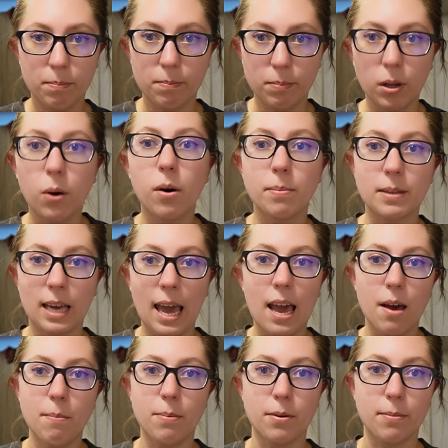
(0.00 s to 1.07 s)
blow up the
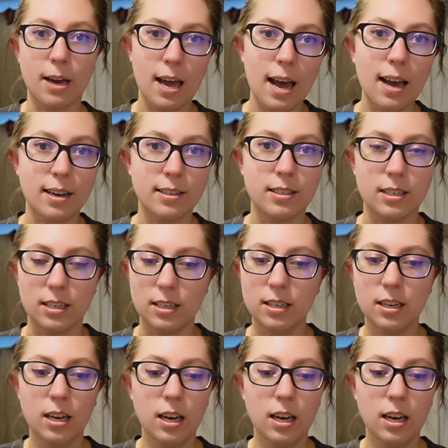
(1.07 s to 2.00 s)
camper by accident.